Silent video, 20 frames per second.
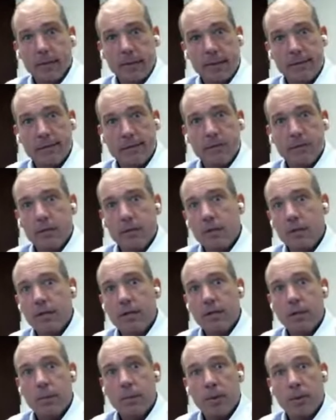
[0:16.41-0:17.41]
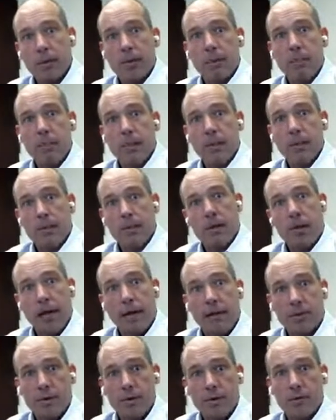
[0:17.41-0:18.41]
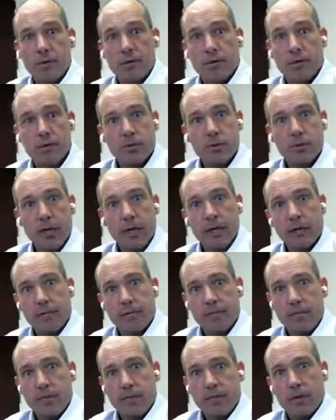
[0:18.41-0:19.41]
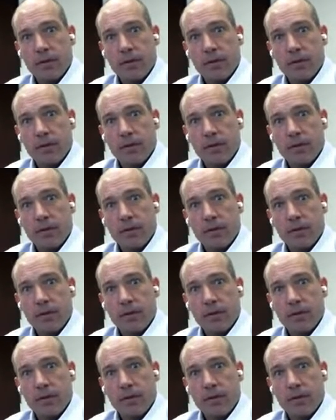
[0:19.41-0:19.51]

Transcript: they send you a temporary bill at a reduced rate.